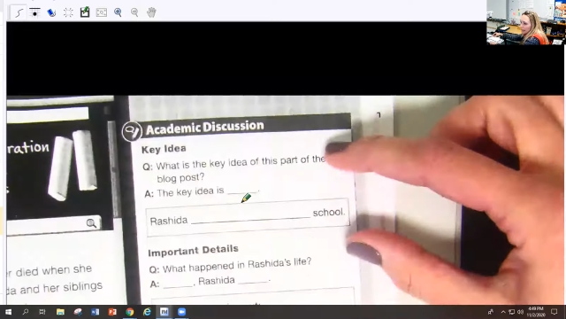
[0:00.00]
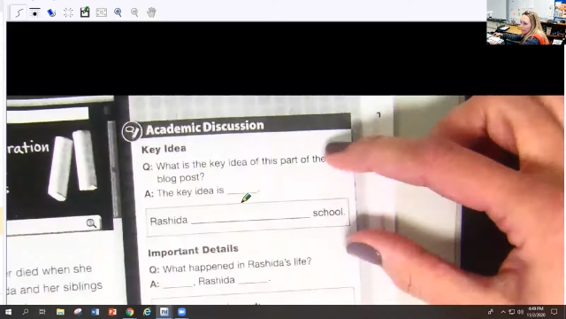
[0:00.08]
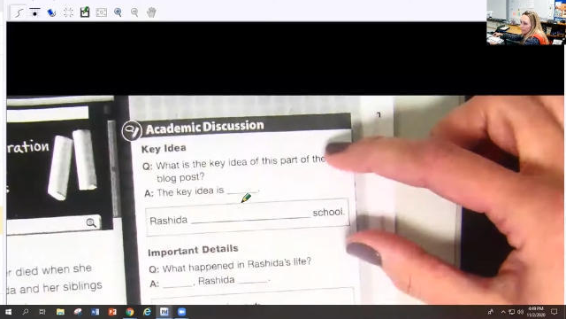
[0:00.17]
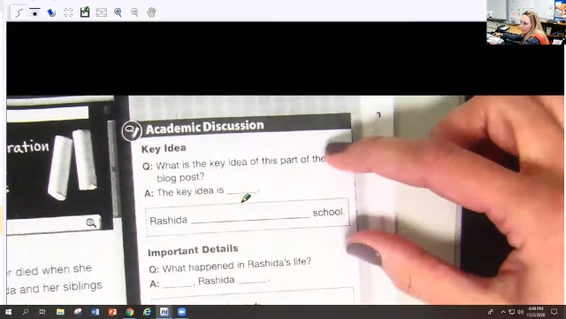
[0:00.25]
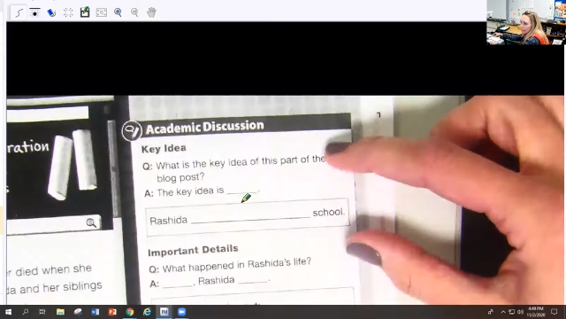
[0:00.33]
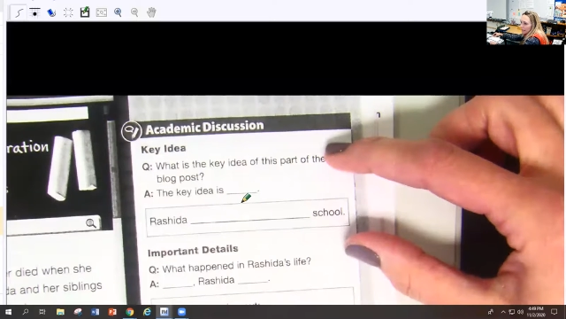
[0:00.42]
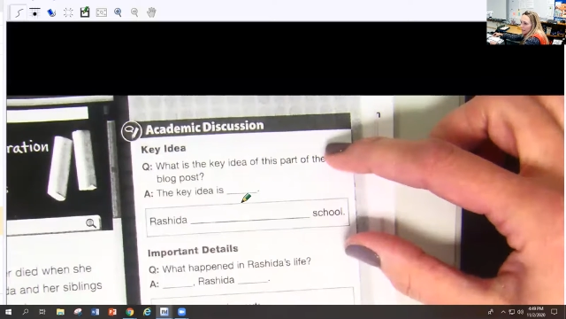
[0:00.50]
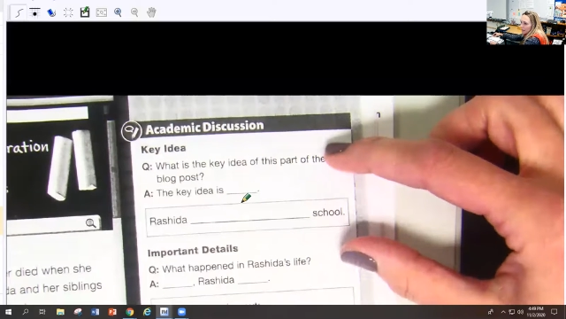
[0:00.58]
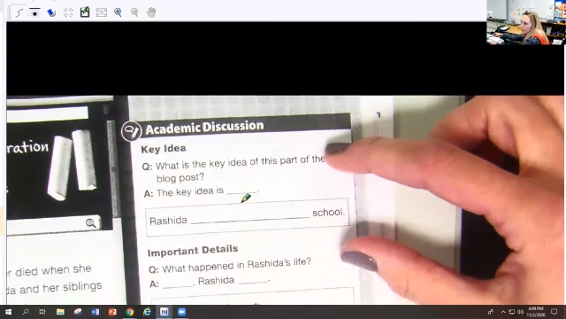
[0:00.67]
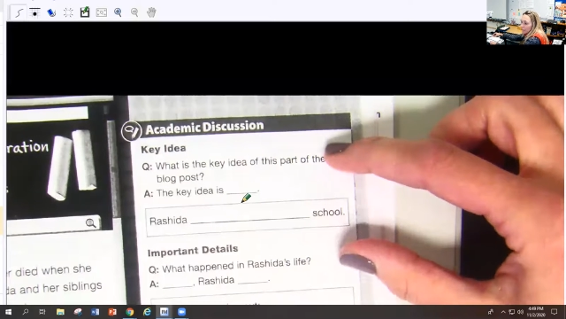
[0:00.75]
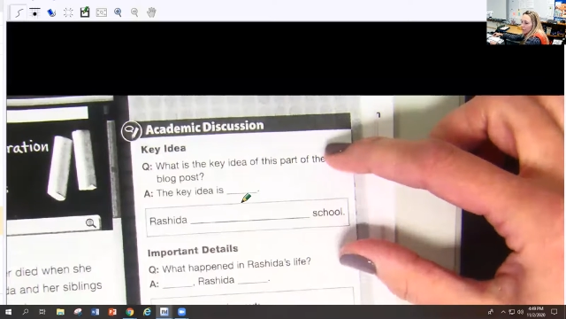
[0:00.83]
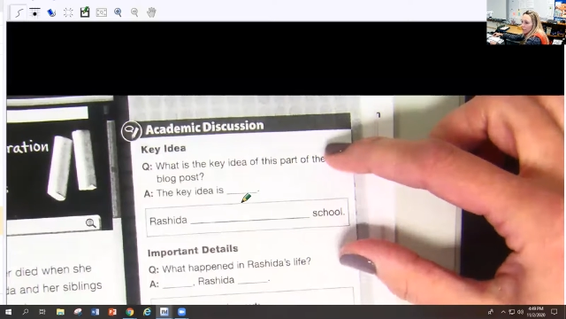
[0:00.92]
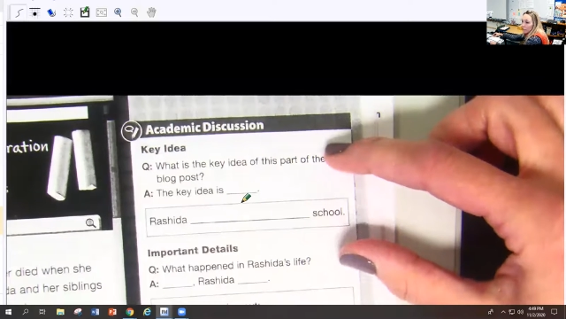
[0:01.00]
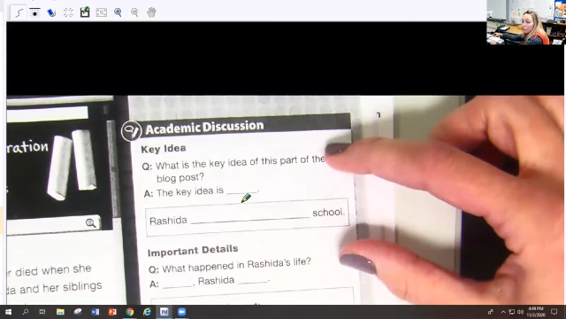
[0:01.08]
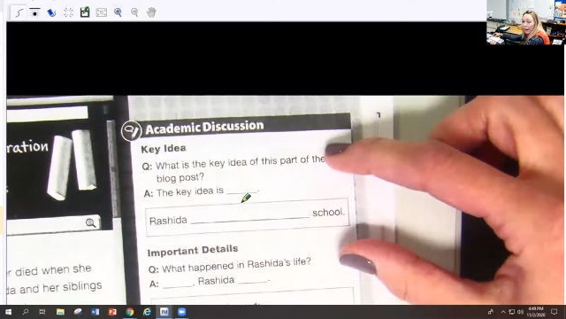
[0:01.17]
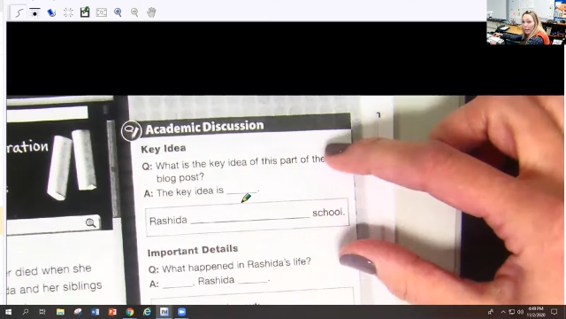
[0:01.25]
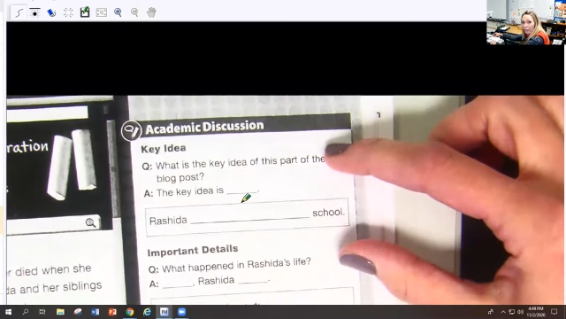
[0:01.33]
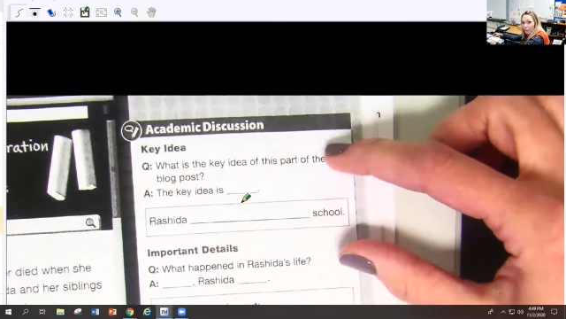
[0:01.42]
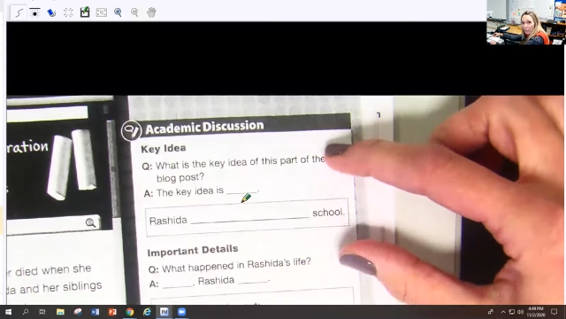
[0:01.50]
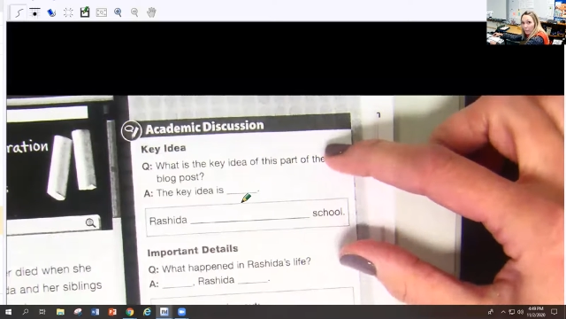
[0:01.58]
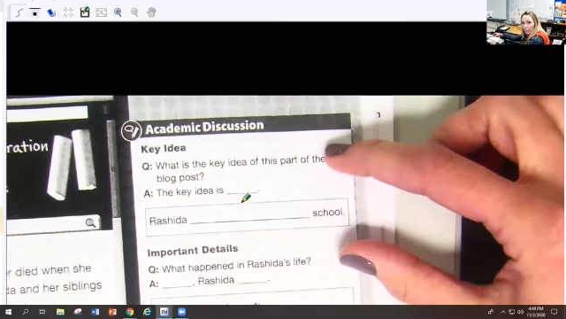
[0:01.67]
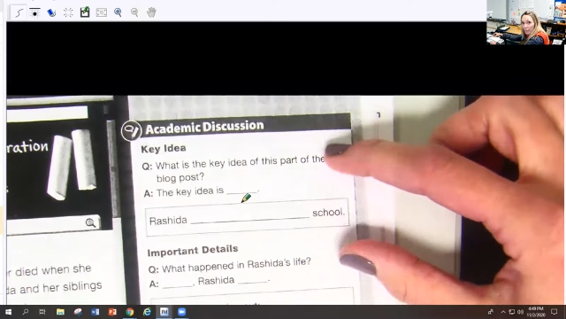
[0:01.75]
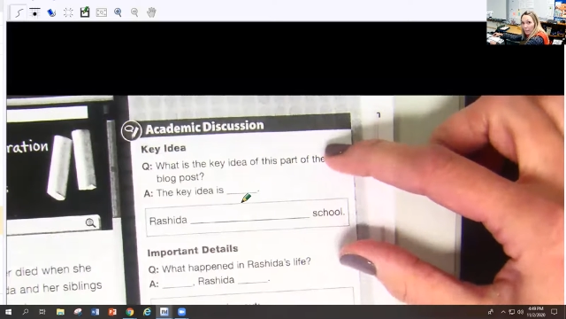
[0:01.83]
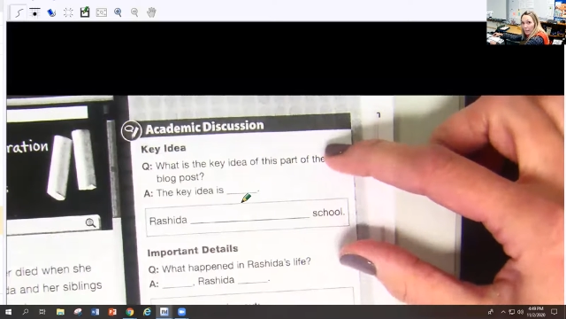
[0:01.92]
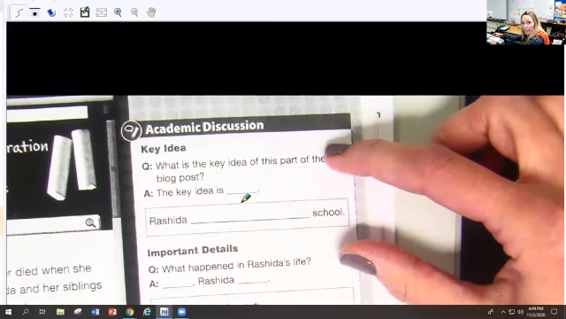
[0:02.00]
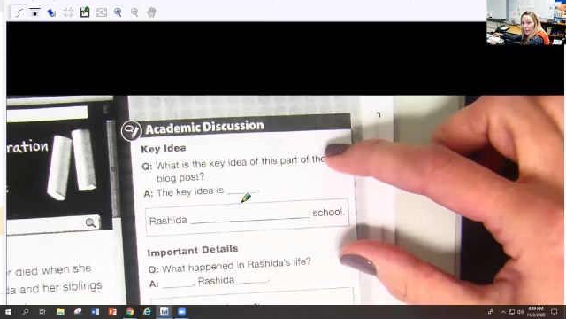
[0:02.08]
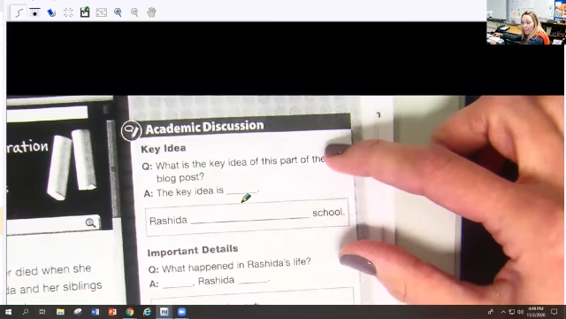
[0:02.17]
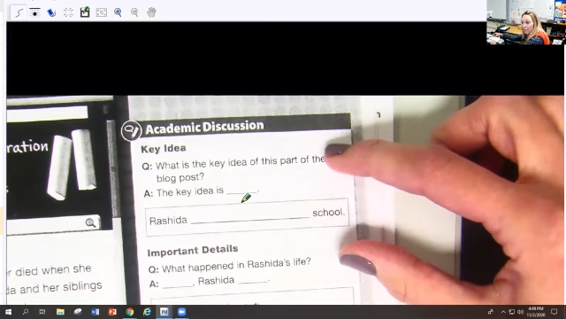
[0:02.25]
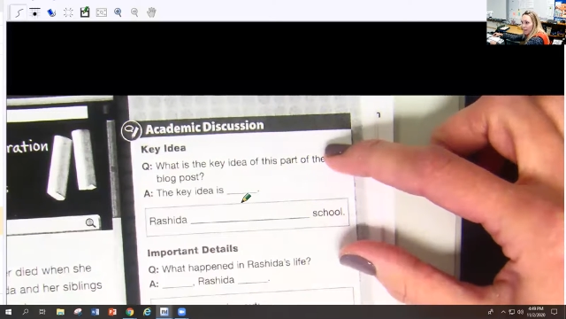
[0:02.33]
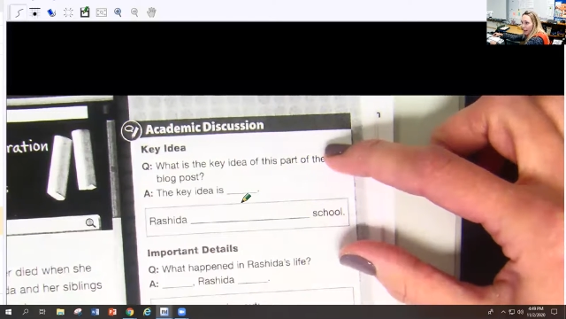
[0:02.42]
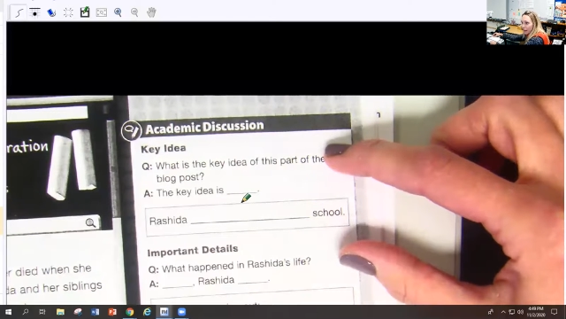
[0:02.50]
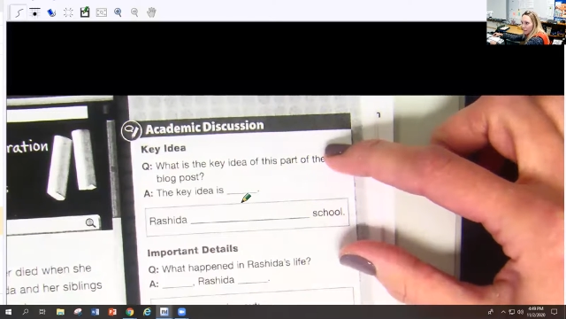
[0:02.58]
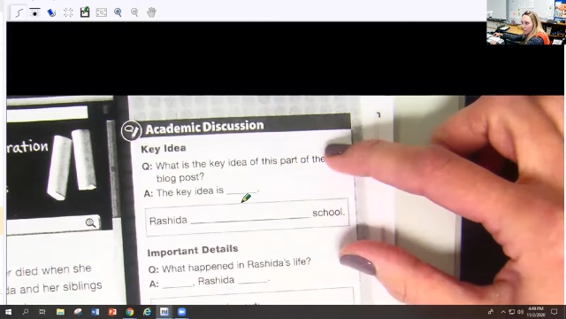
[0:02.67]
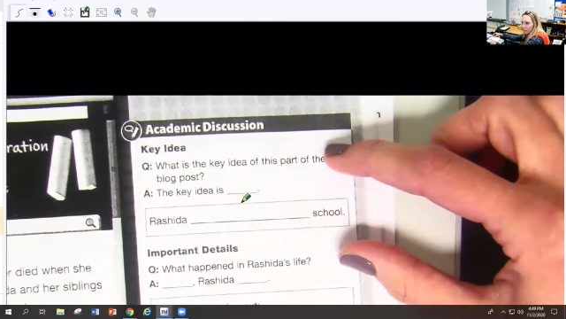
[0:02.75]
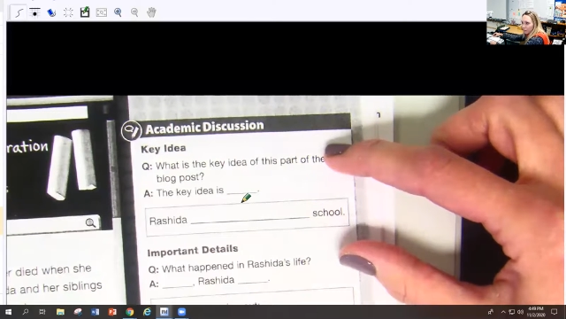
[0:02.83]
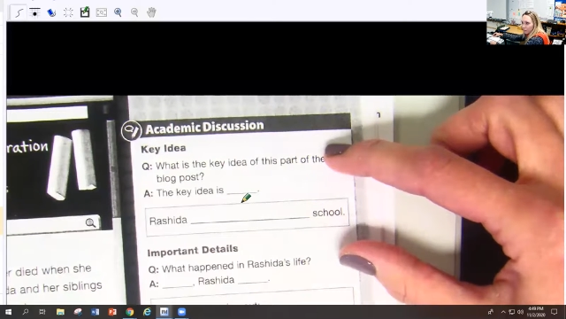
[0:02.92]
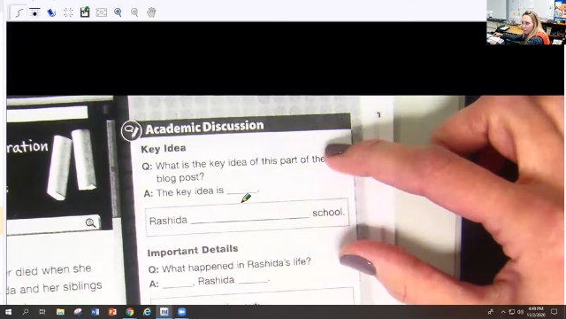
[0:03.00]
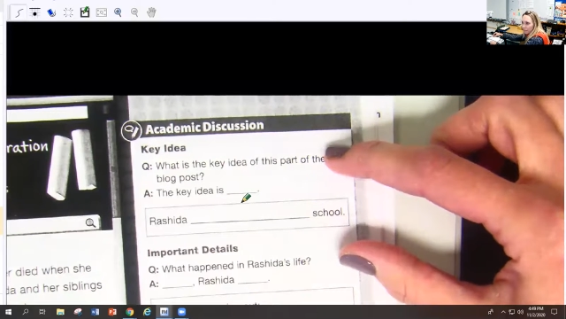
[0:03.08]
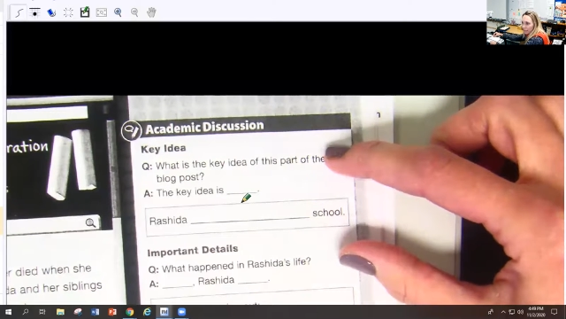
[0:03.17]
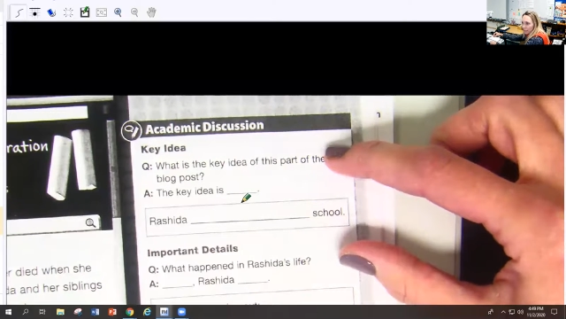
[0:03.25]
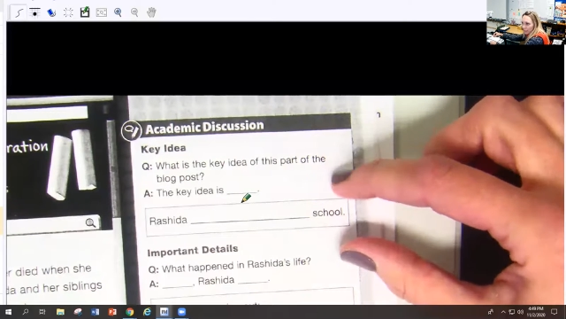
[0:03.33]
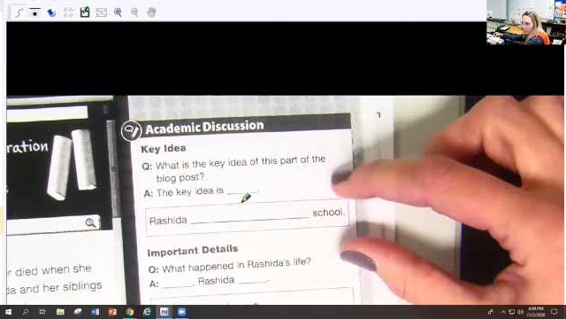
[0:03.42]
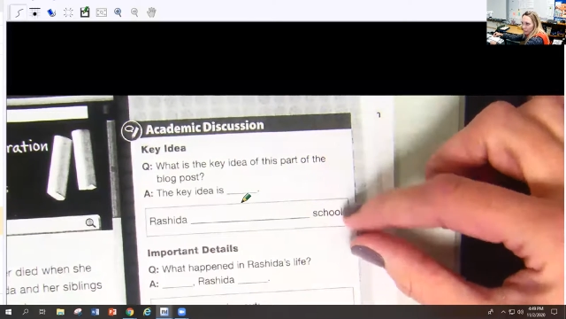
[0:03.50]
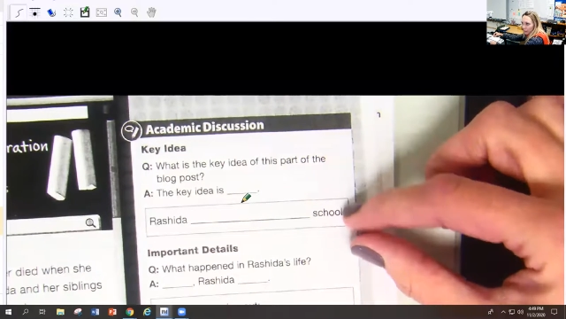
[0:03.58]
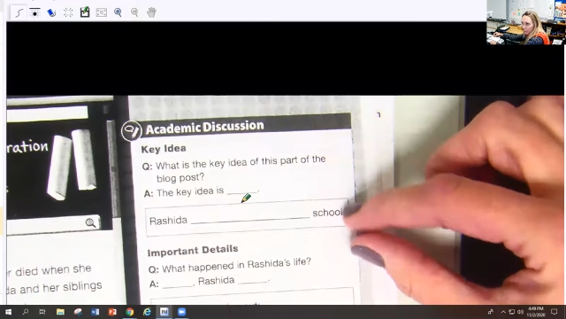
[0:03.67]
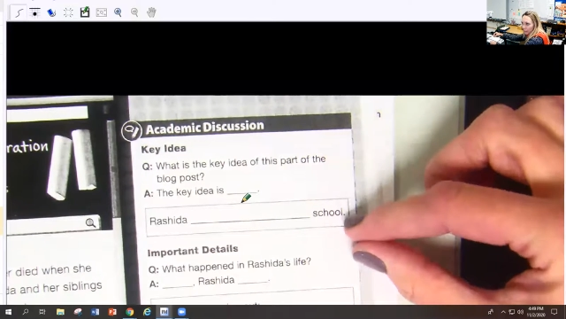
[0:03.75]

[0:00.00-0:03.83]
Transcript: No face is visible, so there are no lips to read.